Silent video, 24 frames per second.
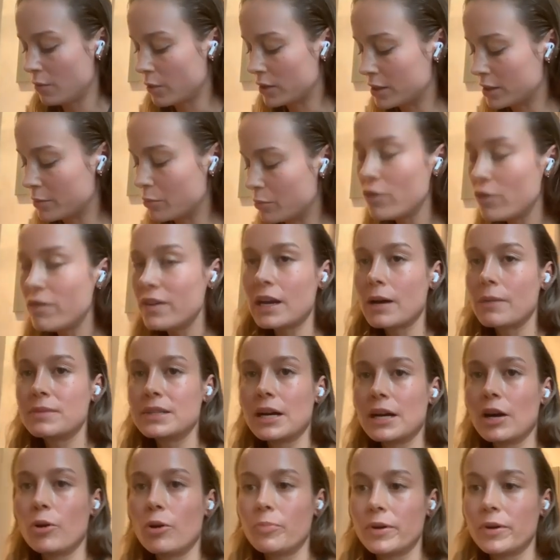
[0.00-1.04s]
the movie
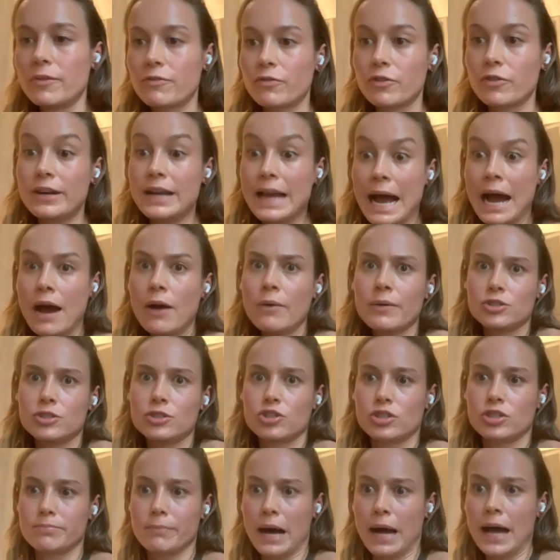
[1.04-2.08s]
comes out, but for now
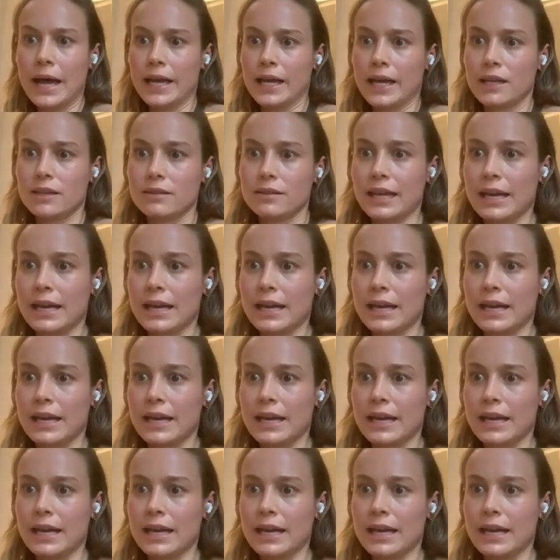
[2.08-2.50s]
it's just mine.